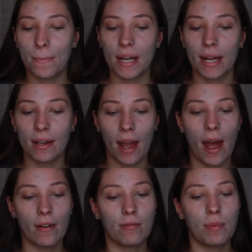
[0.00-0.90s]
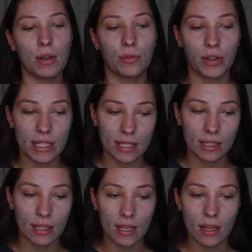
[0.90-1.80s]
but I have been
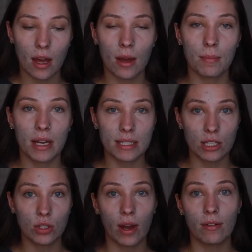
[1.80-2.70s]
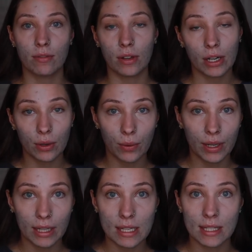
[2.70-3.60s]
recently um, because I do have very
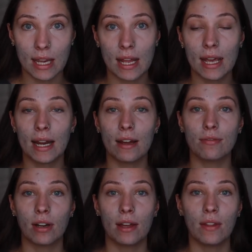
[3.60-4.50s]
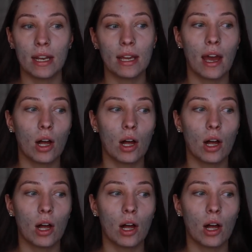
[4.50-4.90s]
oily skin, and I find that it